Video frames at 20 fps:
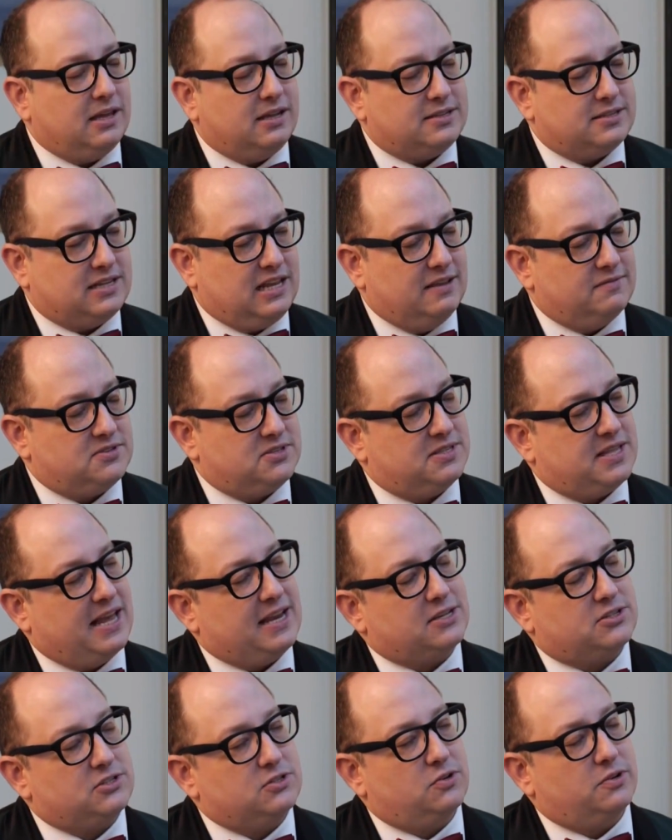It gives
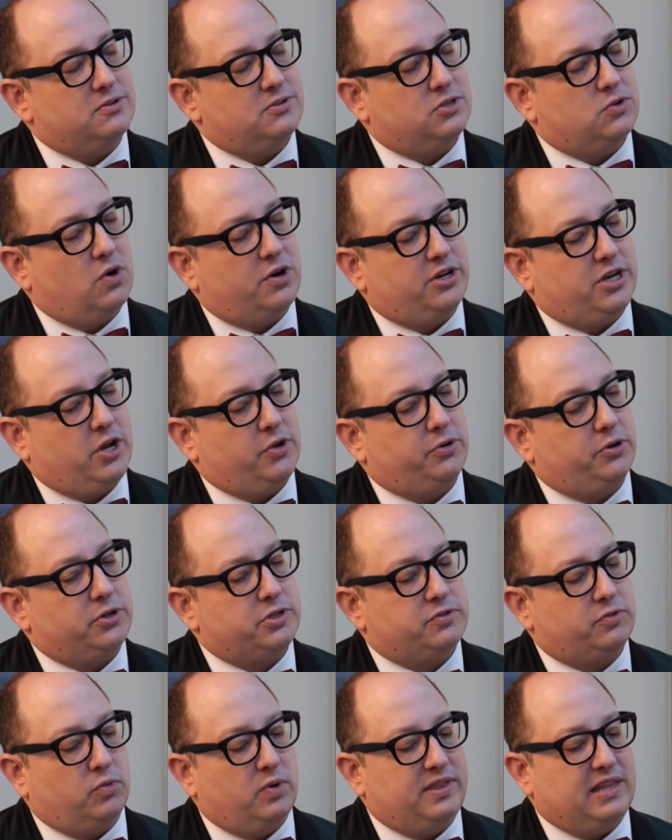thanks to, to our
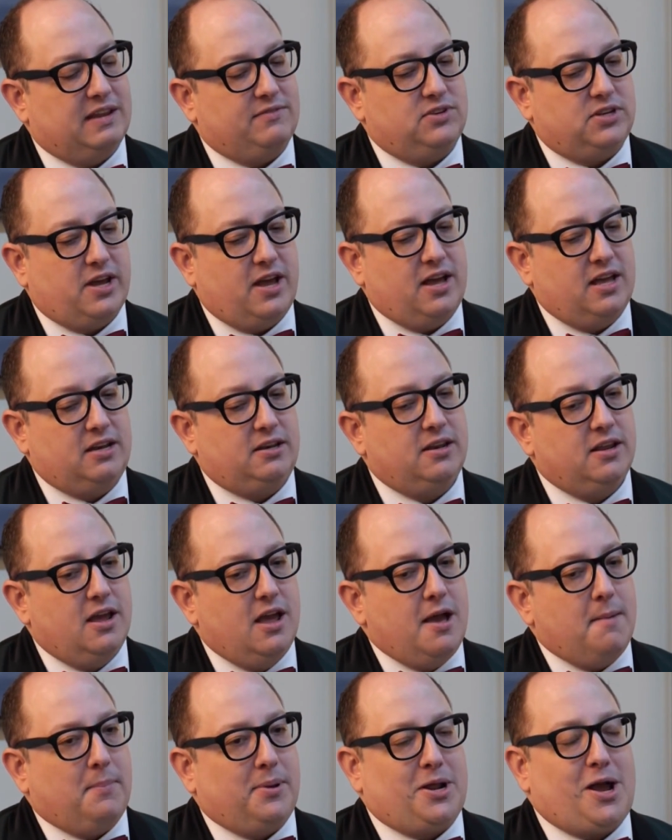donors for what they've done,
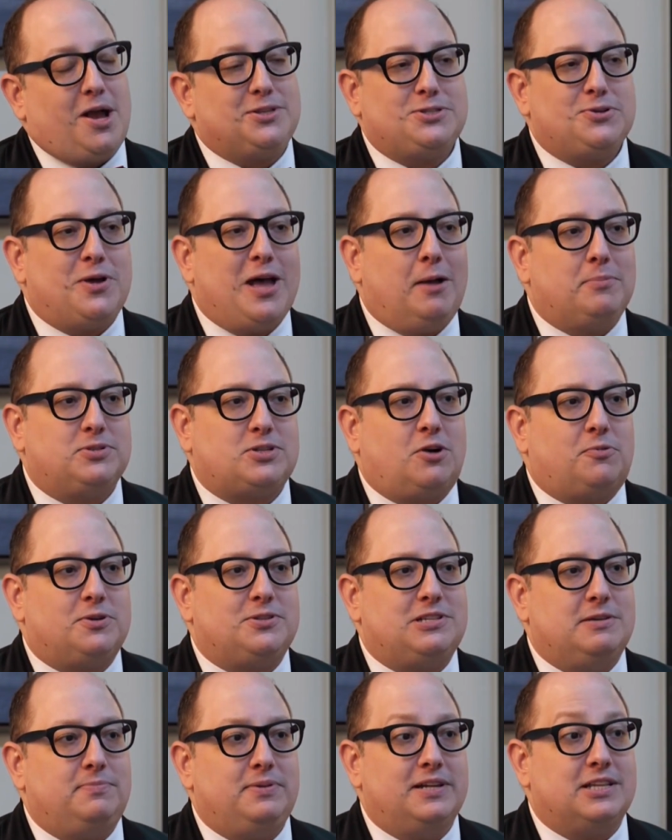but also helps our
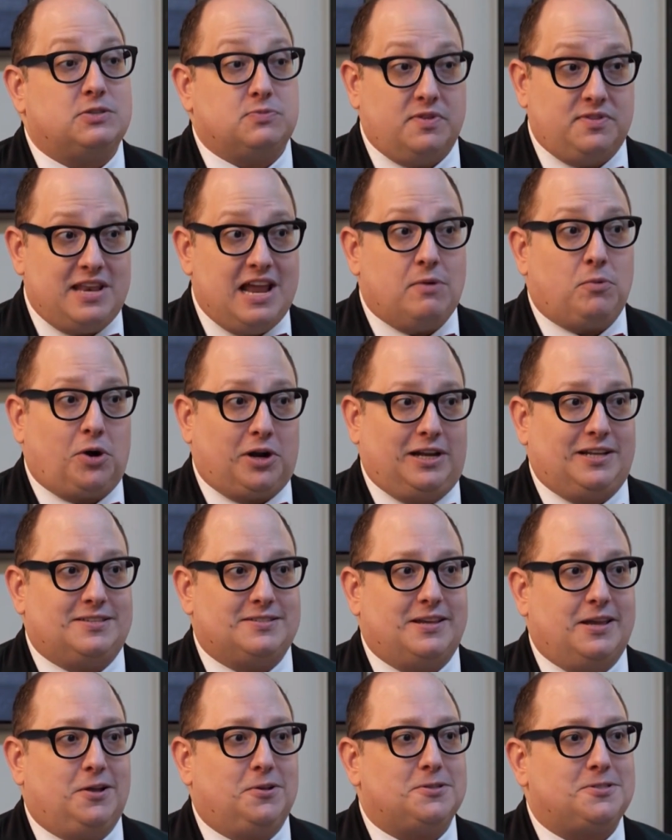recipients with networking
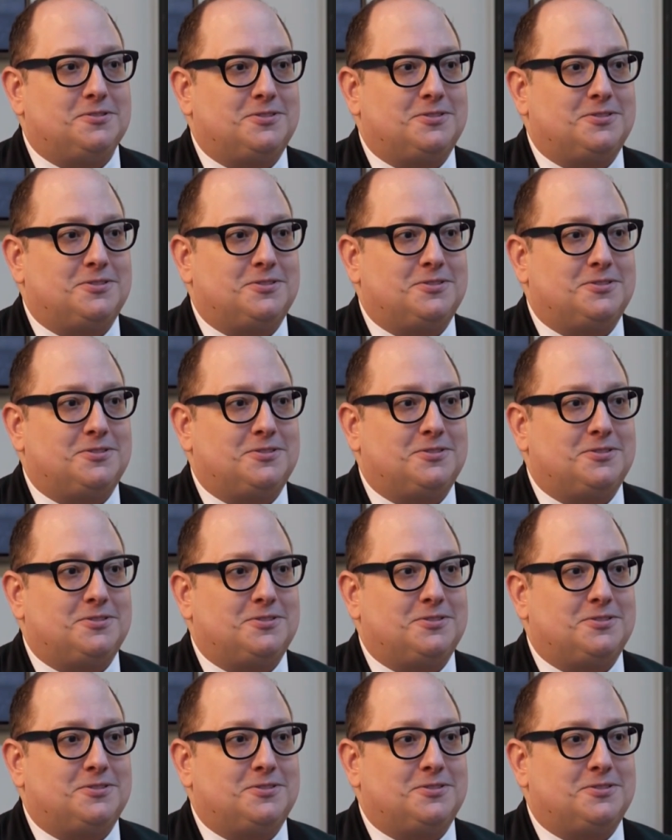skills.